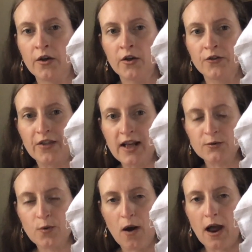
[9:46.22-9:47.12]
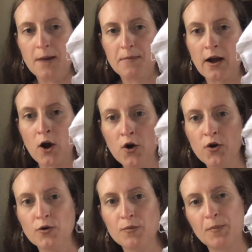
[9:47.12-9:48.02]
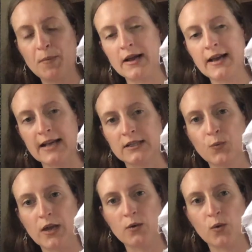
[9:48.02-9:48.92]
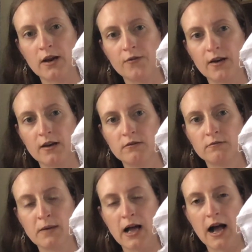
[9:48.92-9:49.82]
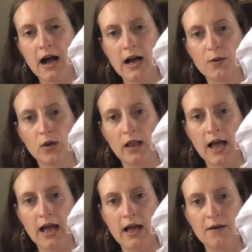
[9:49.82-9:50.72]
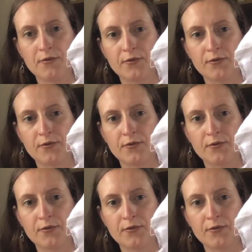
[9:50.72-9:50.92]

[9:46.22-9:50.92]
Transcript: So that's where I am. I hope by next week when I film, I will have